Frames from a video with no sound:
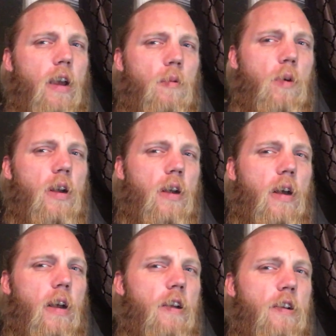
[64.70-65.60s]
and
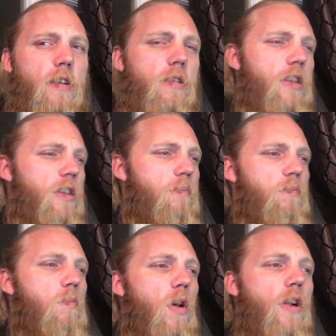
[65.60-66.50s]
whatnot, and you're just
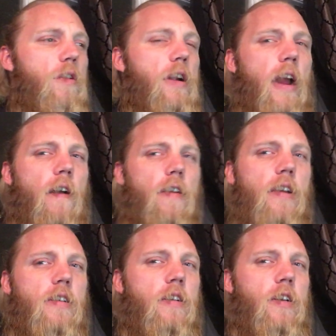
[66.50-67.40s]
wondering how it
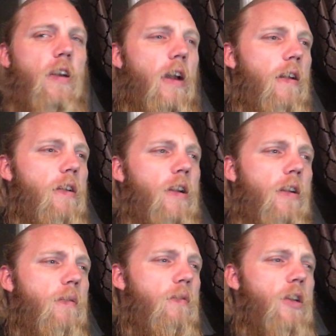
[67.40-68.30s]
is. And you
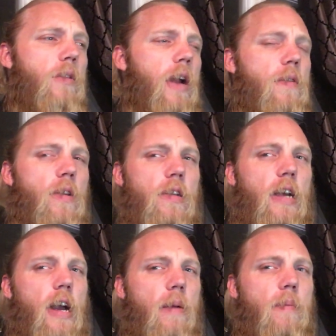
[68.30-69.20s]
don't have all the
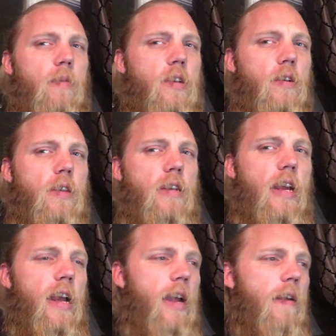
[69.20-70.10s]
time during the
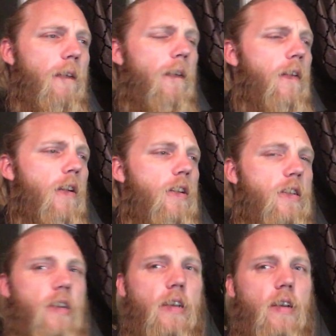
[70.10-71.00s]
day
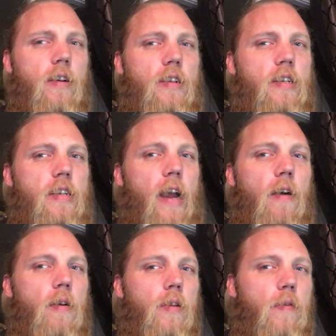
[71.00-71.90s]
to sit there and
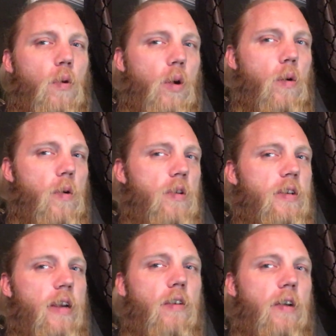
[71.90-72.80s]
scour the four
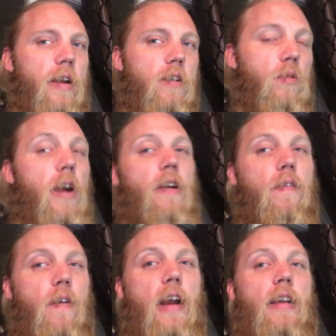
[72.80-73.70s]
corners of the internet trying
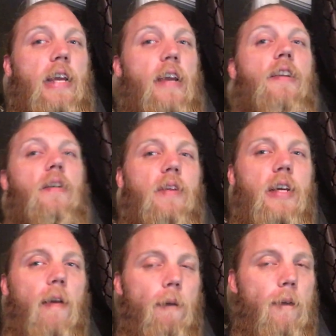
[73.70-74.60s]
to find the end of
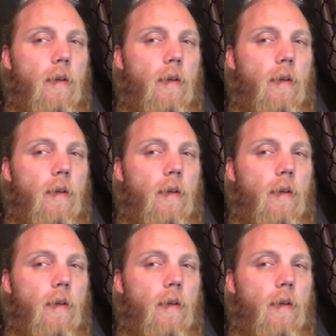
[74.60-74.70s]
it,